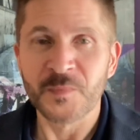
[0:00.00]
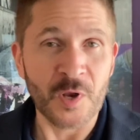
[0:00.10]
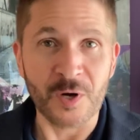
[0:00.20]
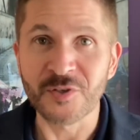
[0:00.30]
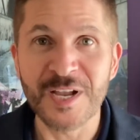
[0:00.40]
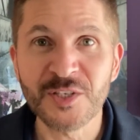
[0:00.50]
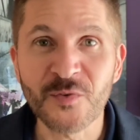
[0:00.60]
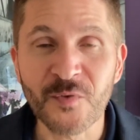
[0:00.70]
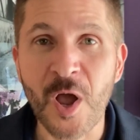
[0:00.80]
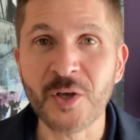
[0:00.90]
There are tons
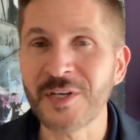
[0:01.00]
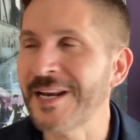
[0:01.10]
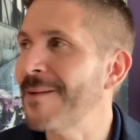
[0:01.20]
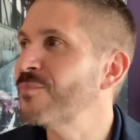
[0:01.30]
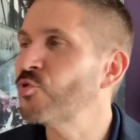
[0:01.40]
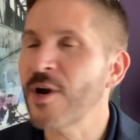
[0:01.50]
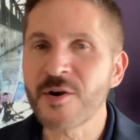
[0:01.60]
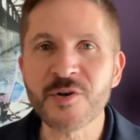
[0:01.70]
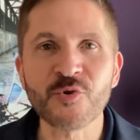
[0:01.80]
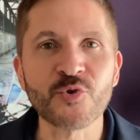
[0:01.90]
of laws, and I'm trying
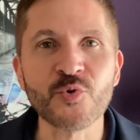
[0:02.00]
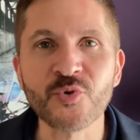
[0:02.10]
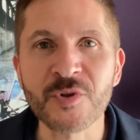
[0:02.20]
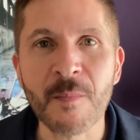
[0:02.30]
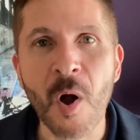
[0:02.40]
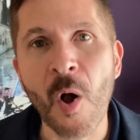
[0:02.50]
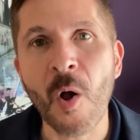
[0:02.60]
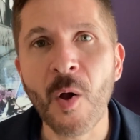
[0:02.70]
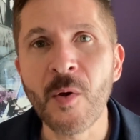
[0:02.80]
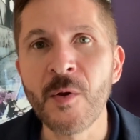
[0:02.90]
to introduce them
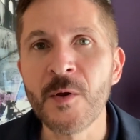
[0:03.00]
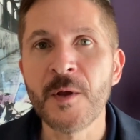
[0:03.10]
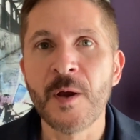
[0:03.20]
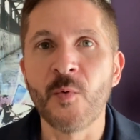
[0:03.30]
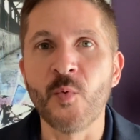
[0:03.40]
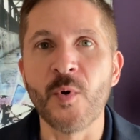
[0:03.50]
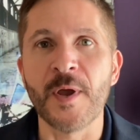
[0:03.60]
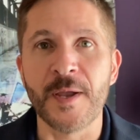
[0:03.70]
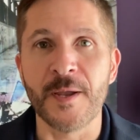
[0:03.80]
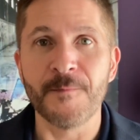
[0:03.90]
all
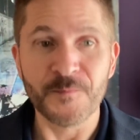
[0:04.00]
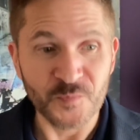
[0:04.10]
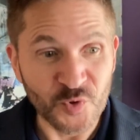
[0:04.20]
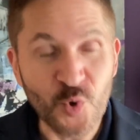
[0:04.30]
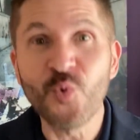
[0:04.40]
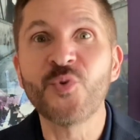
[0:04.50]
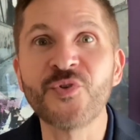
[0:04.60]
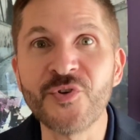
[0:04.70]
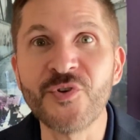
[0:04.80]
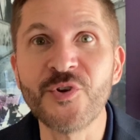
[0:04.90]

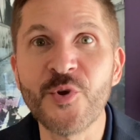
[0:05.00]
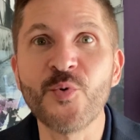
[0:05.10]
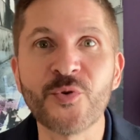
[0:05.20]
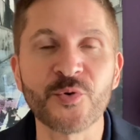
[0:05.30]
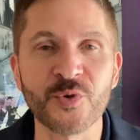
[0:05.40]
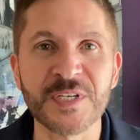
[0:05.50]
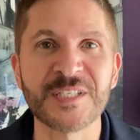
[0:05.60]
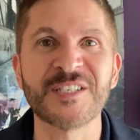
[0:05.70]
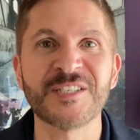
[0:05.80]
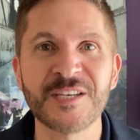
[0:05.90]
to you through
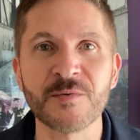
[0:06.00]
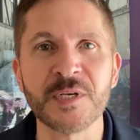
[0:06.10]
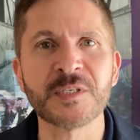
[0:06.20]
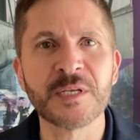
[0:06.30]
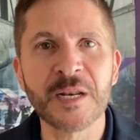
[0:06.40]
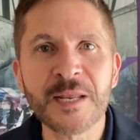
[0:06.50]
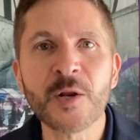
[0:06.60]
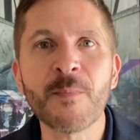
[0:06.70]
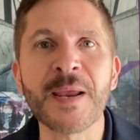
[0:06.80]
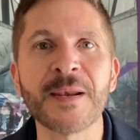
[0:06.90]
this series,
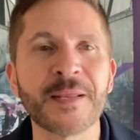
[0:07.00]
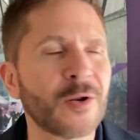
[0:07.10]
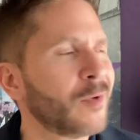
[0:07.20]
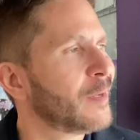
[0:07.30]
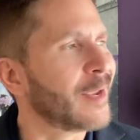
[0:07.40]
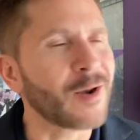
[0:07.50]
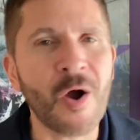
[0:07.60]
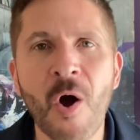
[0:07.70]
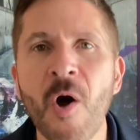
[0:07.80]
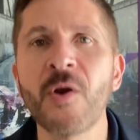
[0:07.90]
little by little, and
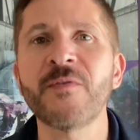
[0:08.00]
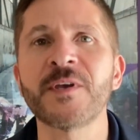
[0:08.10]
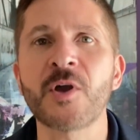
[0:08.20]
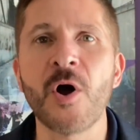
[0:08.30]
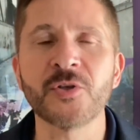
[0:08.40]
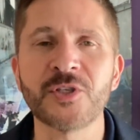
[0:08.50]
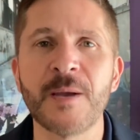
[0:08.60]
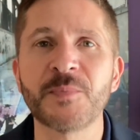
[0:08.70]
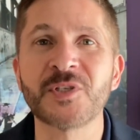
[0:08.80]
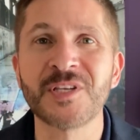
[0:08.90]
all of the
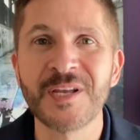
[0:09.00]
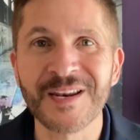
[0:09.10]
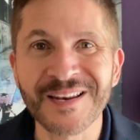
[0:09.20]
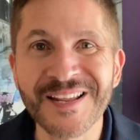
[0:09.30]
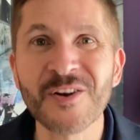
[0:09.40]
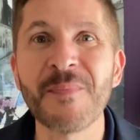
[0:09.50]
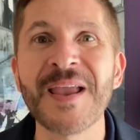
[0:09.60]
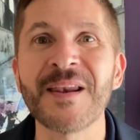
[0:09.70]
concepts, little by